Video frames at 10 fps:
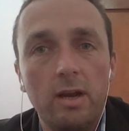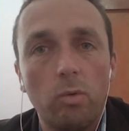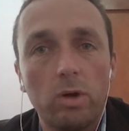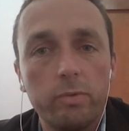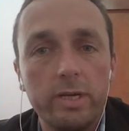
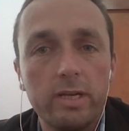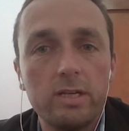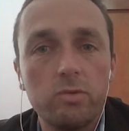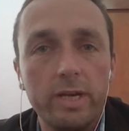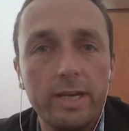What we did
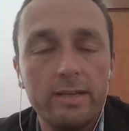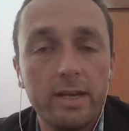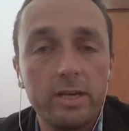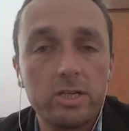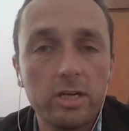is we
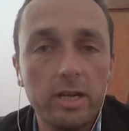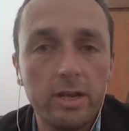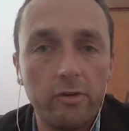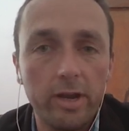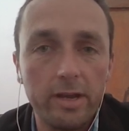intentionally
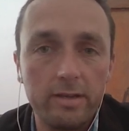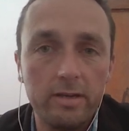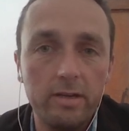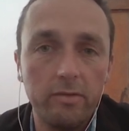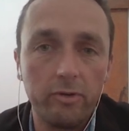
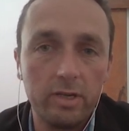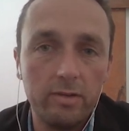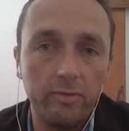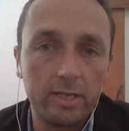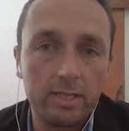created different
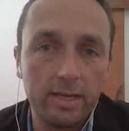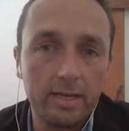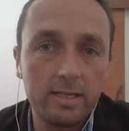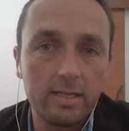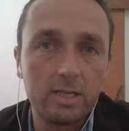defect states.